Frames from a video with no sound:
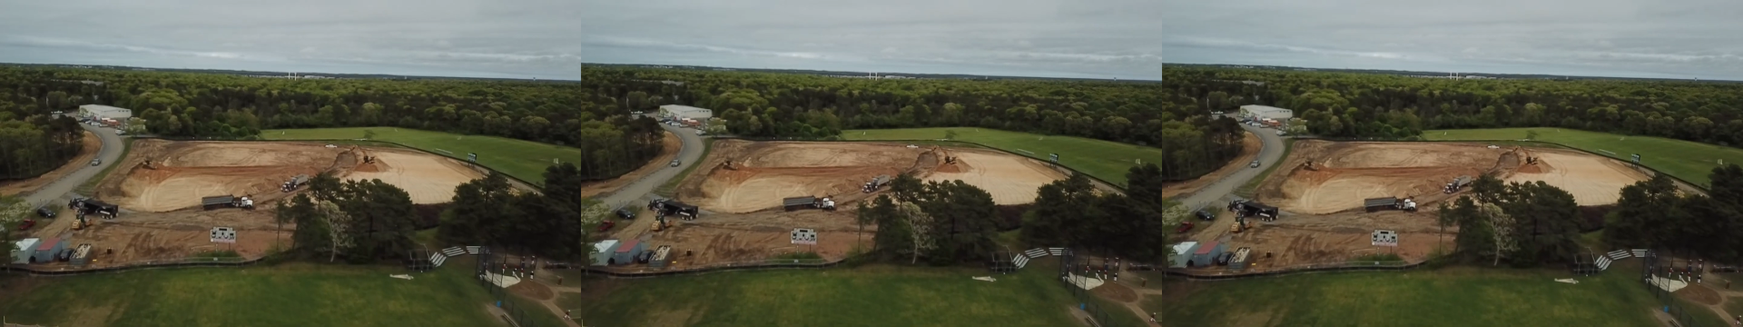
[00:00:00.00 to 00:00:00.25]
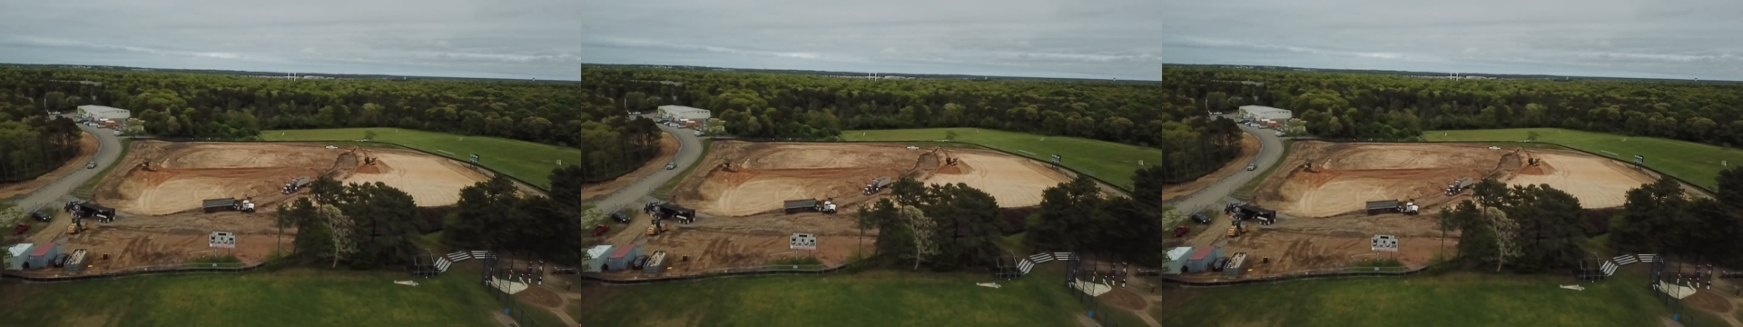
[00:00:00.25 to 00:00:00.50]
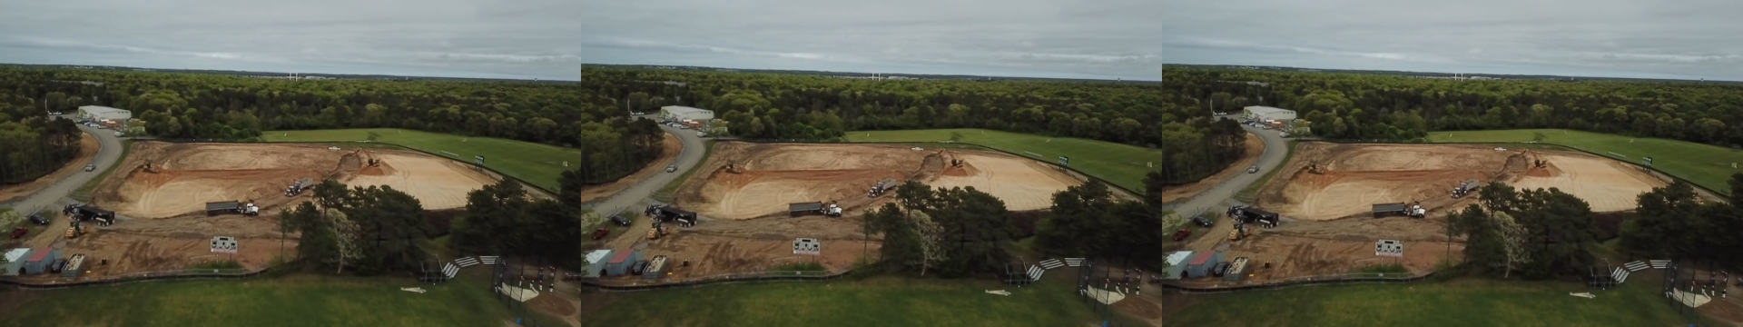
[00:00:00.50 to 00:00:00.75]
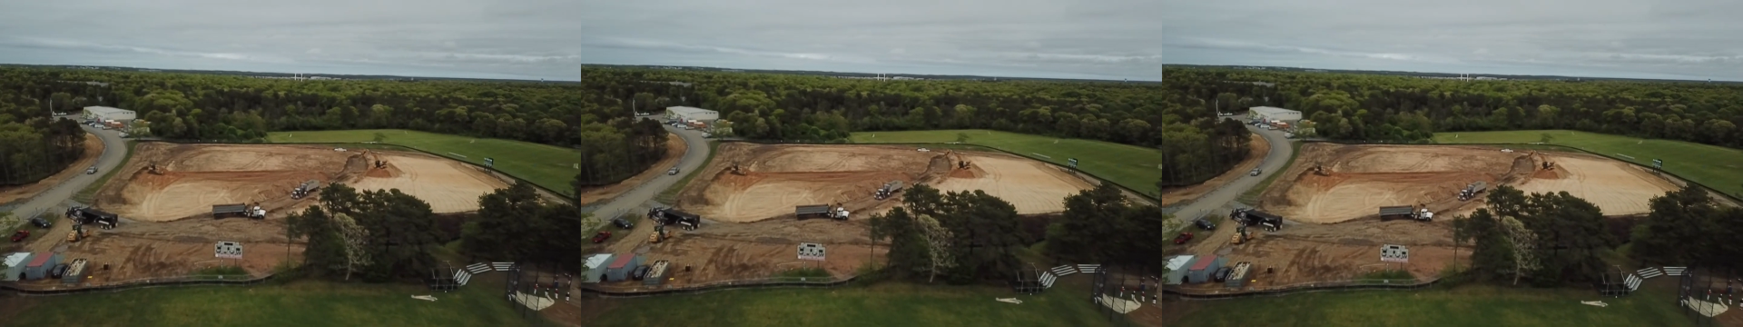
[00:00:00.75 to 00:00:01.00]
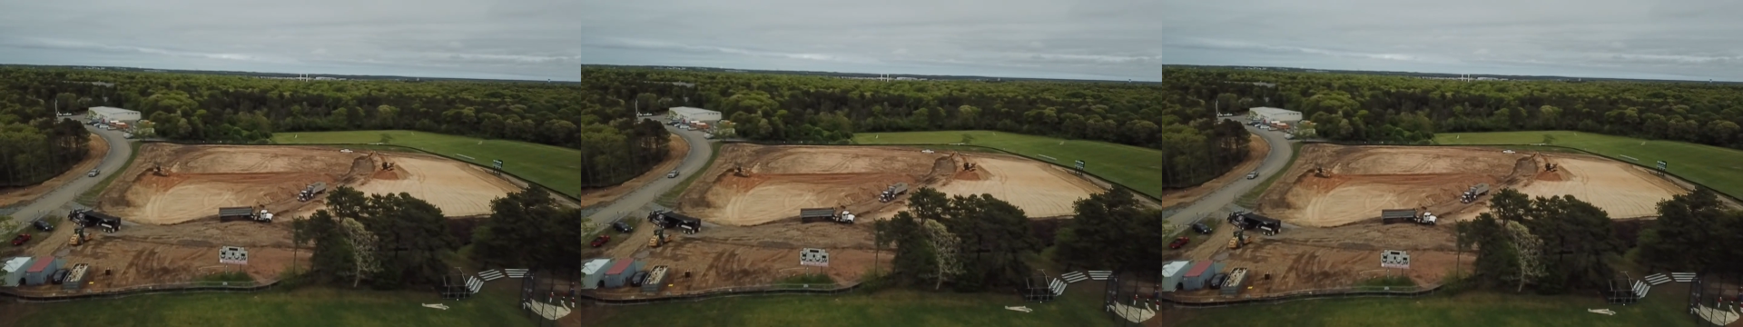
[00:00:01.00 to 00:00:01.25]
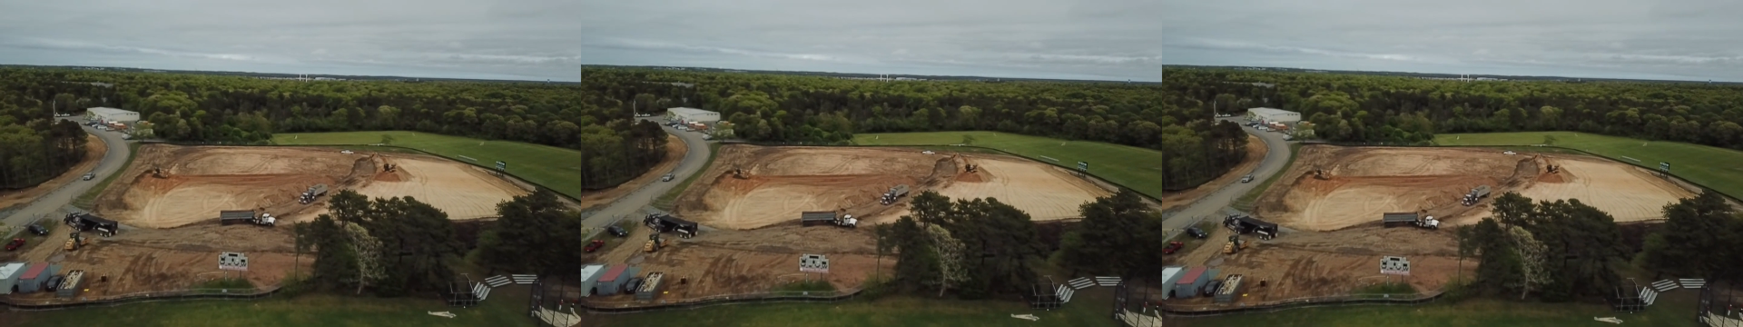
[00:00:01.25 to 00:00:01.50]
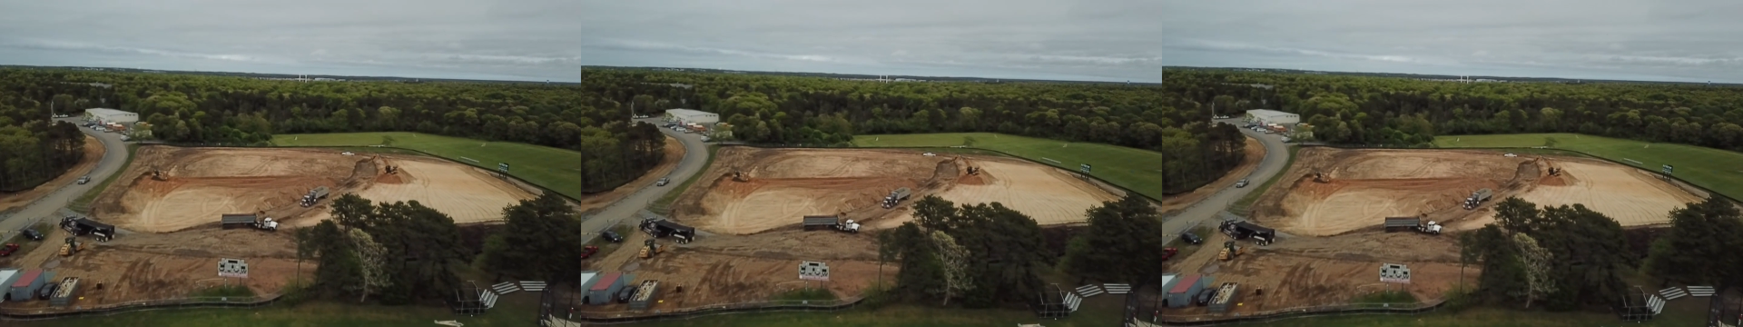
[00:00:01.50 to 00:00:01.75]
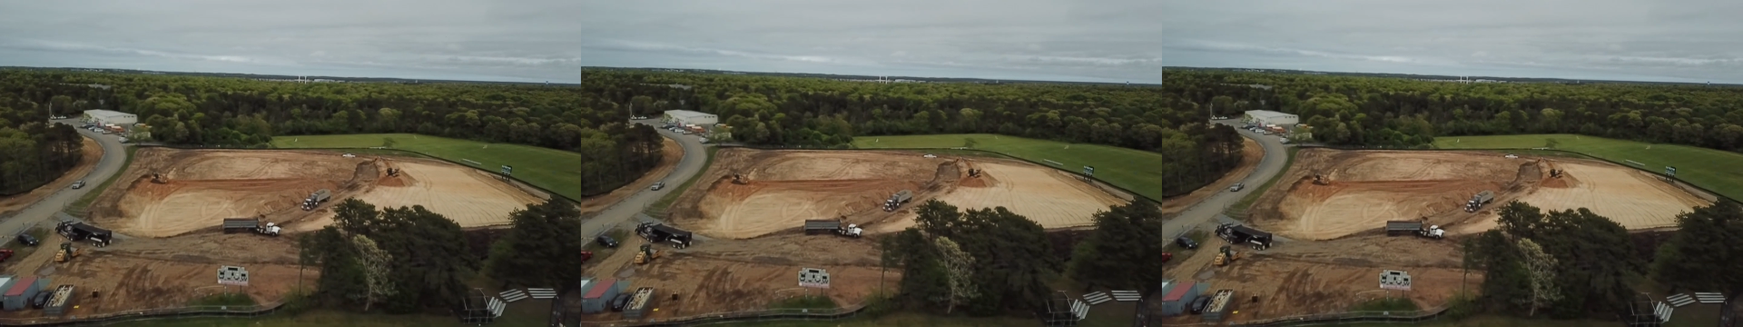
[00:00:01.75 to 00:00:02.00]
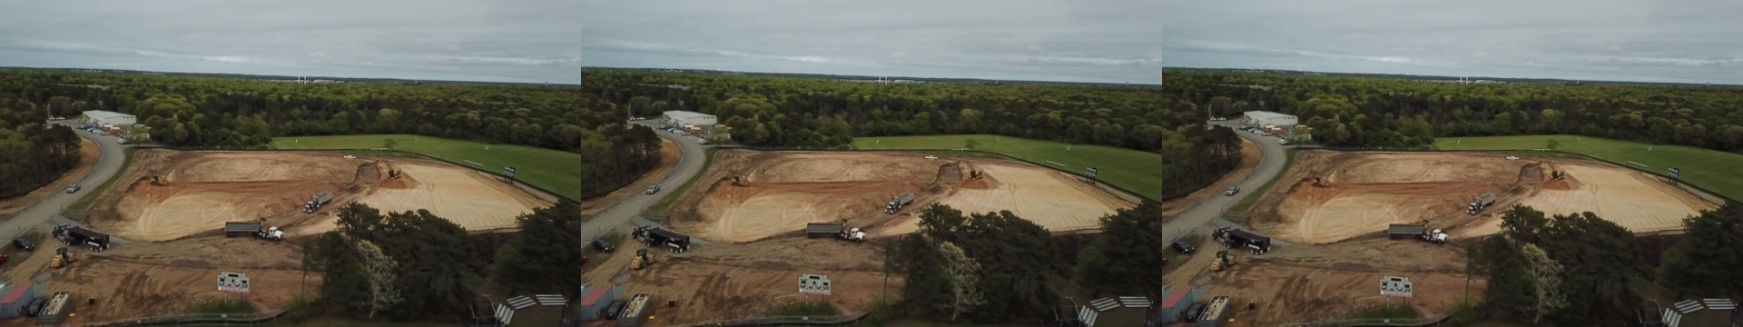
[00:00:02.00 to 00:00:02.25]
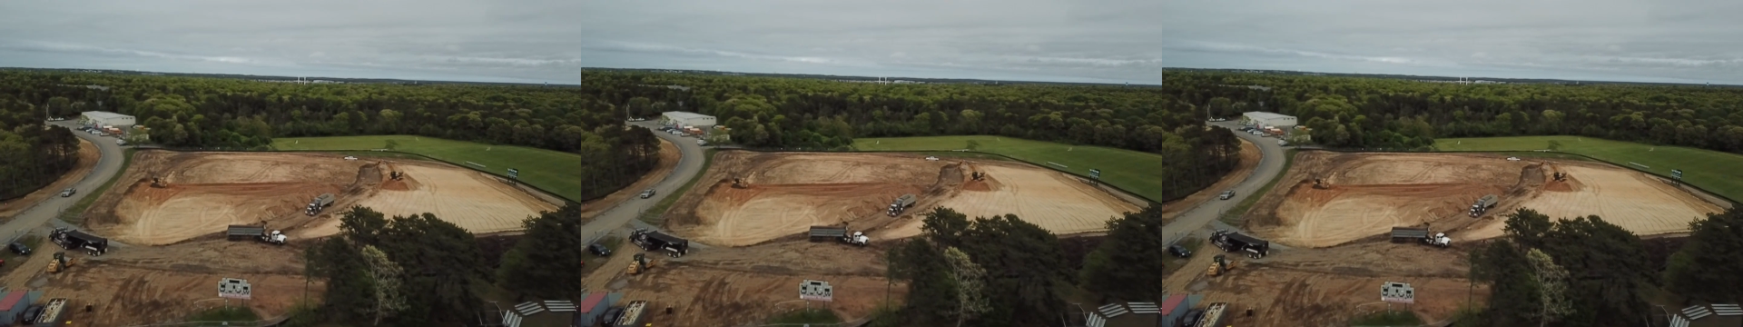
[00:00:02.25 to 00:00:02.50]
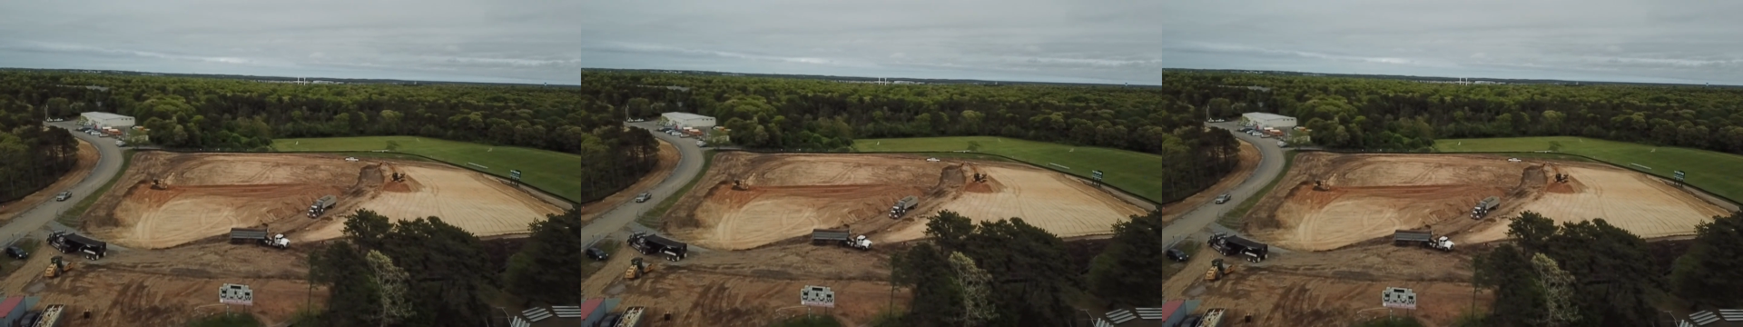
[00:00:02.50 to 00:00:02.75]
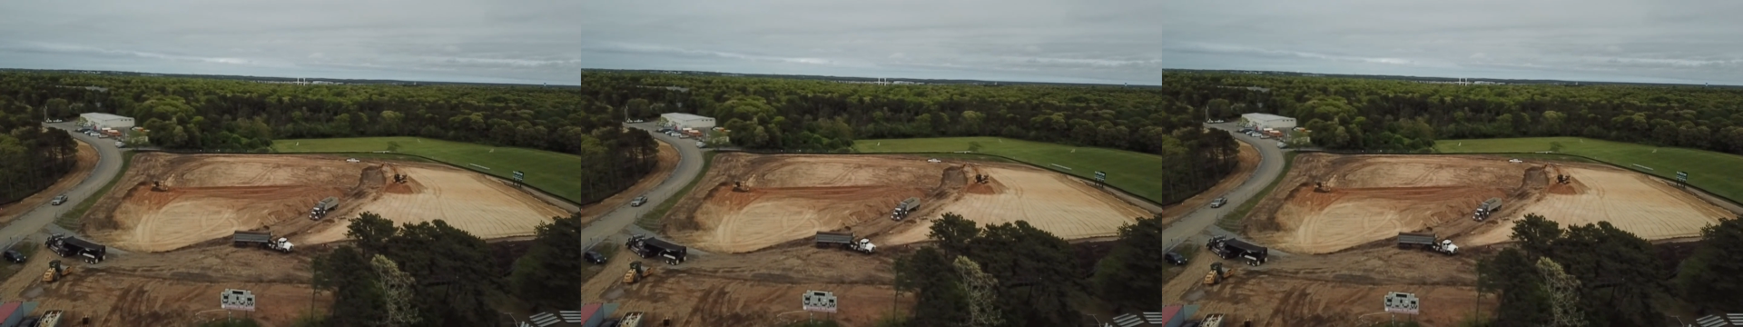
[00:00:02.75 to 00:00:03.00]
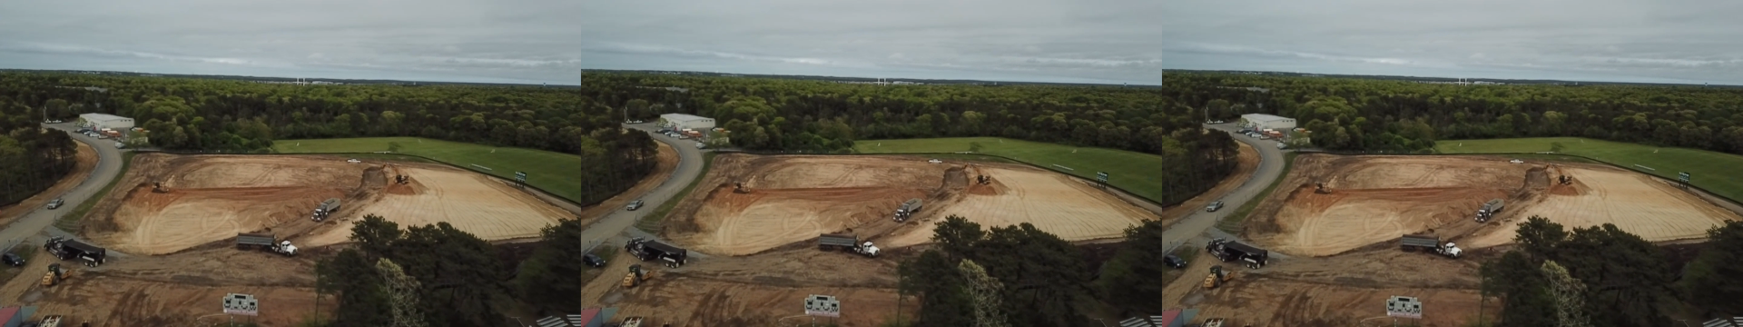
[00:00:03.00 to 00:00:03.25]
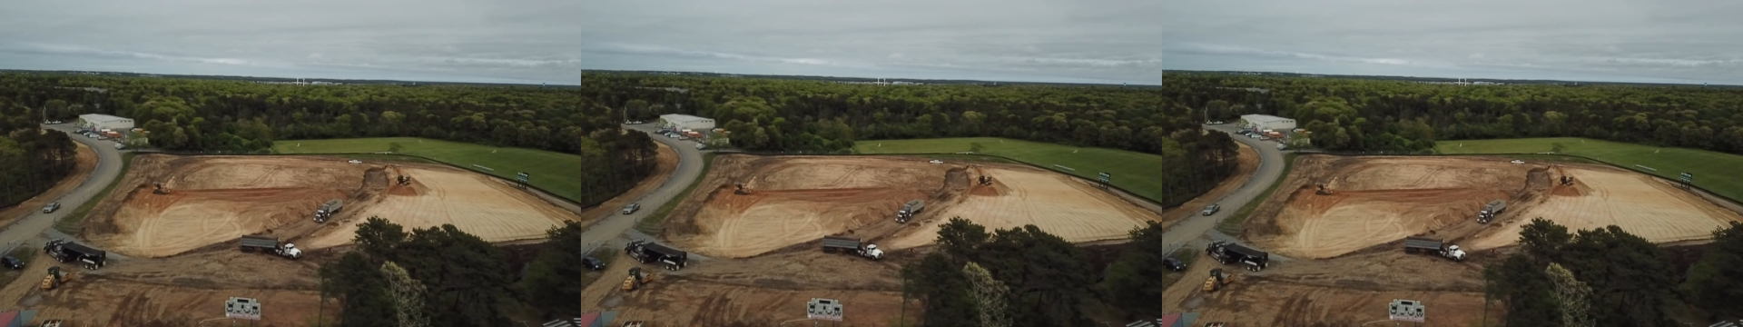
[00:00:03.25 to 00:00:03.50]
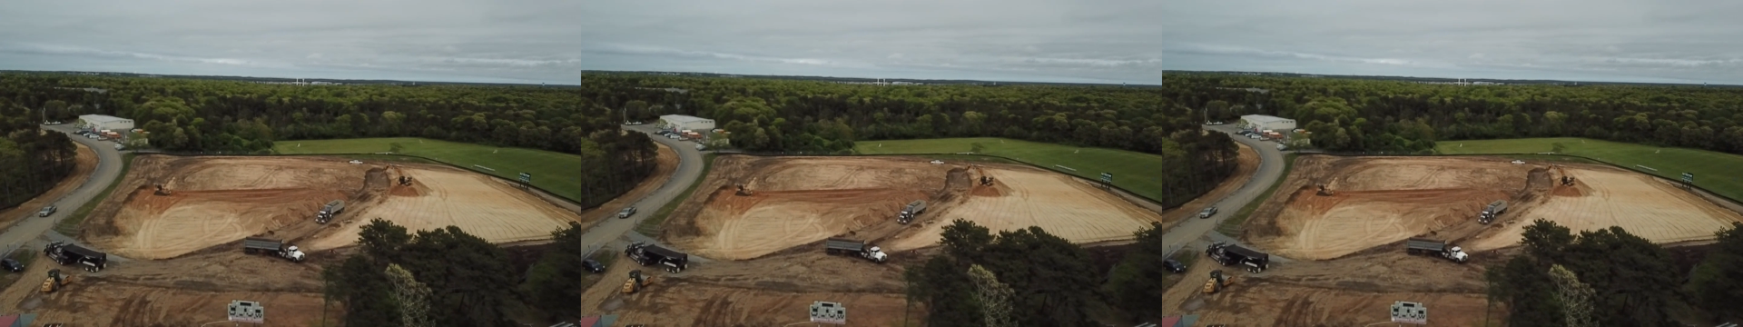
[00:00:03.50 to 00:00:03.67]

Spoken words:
(no speaker visible)